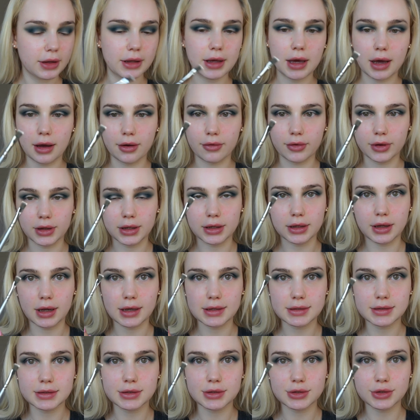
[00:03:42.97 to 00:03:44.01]
get a really
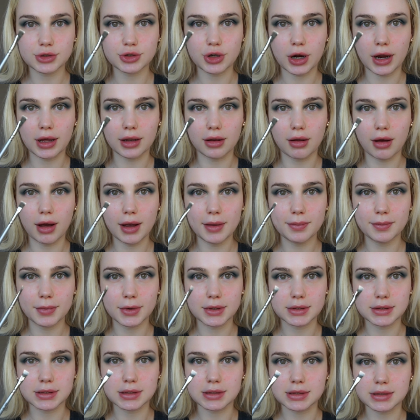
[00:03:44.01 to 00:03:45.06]
nice straight line
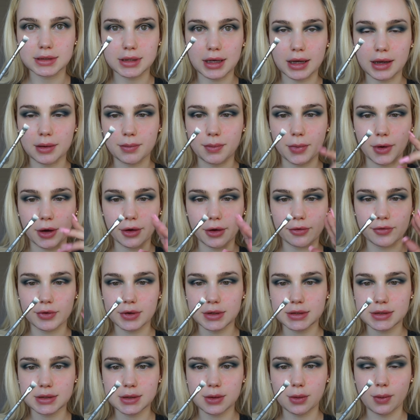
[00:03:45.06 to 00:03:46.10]
because it's like a
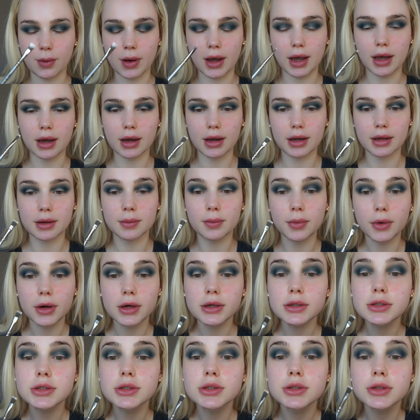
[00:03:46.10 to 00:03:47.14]
perfect square kind of
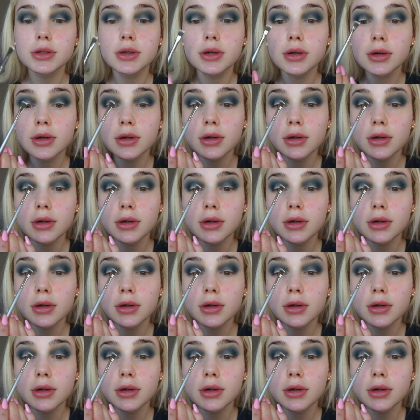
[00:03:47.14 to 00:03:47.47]
brush.